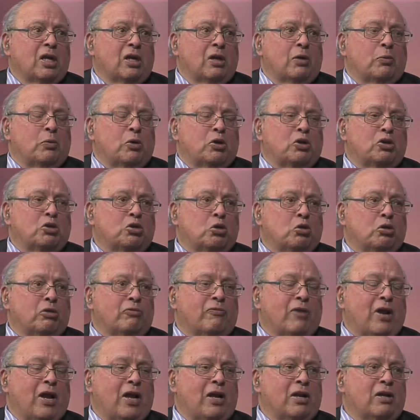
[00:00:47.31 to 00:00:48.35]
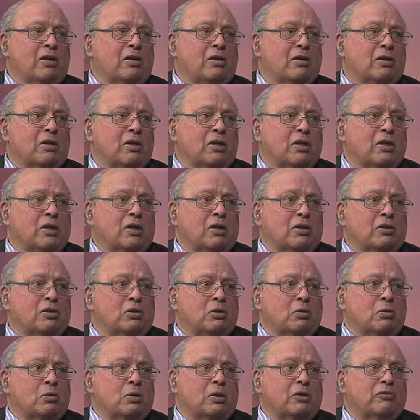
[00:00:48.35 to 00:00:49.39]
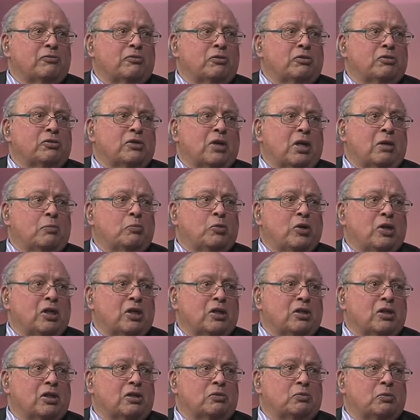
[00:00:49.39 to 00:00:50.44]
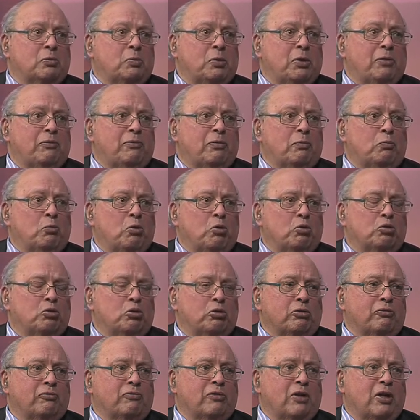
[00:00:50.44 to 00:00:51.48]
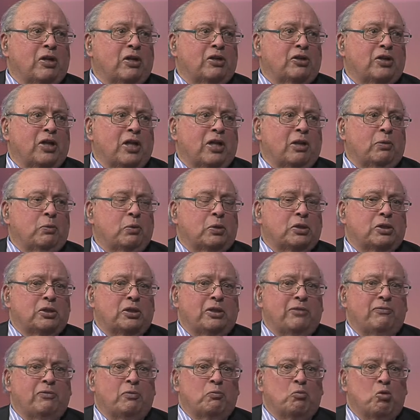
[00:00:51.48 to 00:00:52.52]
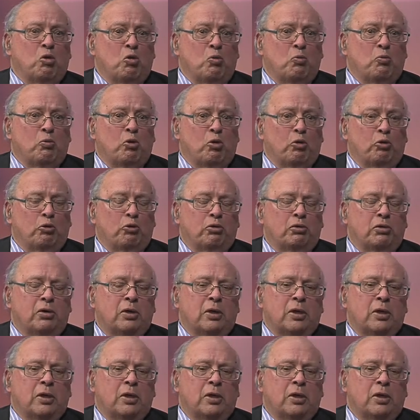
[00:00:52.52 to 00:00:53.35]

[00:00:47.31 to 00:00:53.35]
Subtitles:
We're short of land. So if you start building this, we'll be even more short of land. The other, which is even more important,